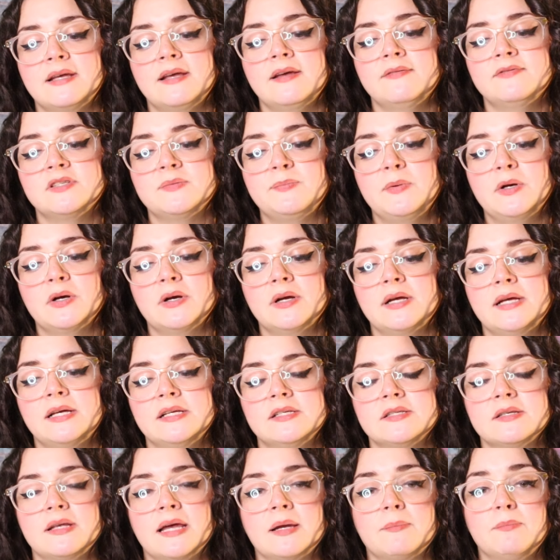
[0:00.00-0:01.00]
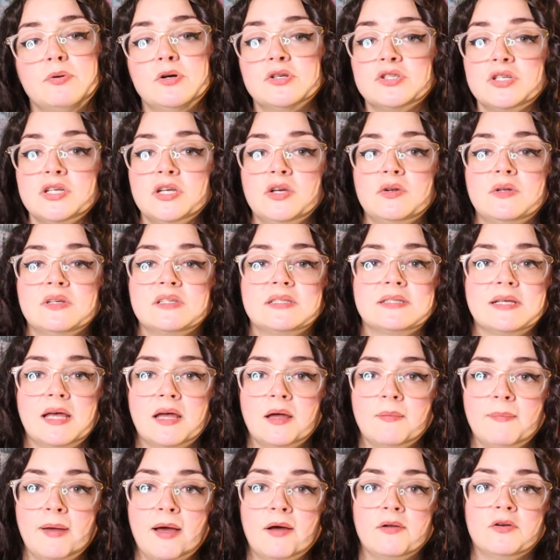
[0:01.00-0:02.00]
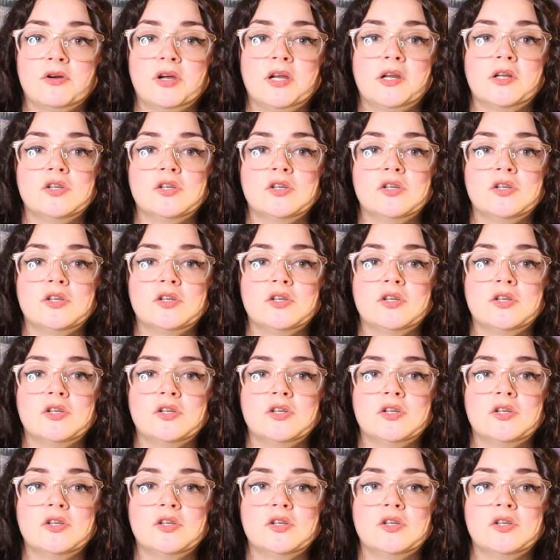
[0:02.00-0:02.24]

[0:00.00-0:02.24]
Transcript: if Spirit is like pushing you to set a boundary